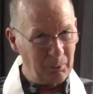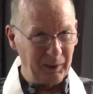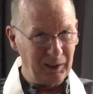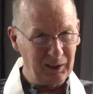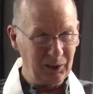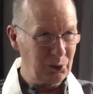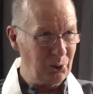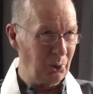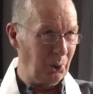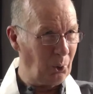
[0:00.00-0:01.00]
the beginning because
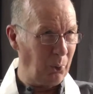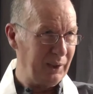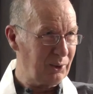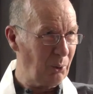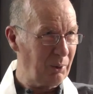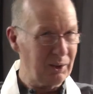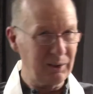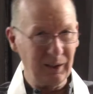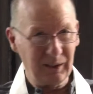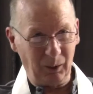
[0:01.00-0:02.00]
you don't quite know where the
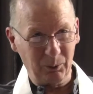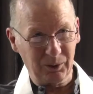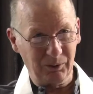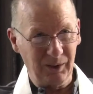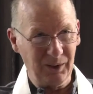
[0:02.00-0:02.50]
tea counter